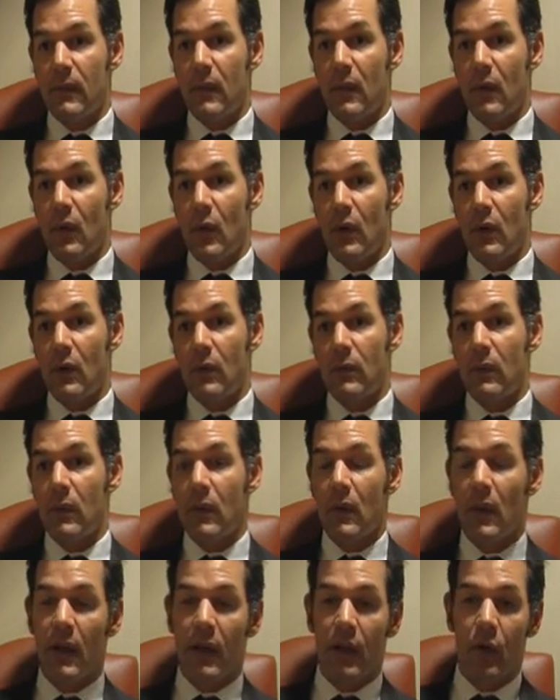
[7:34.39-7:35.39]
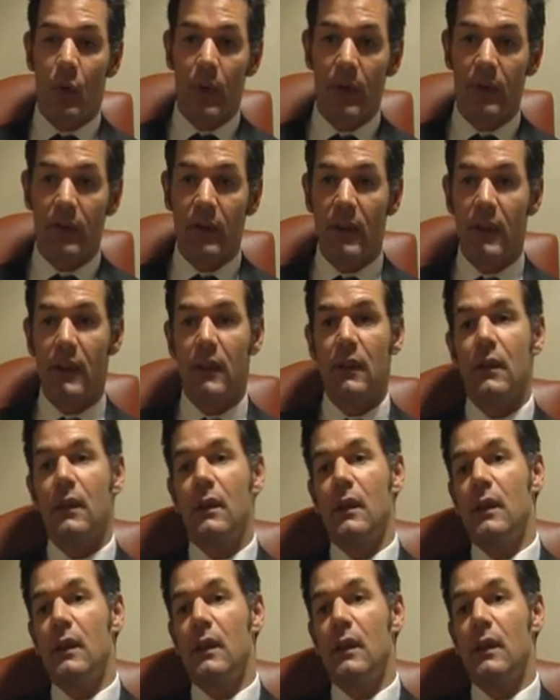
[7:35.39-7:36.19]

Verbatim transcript: or equivalent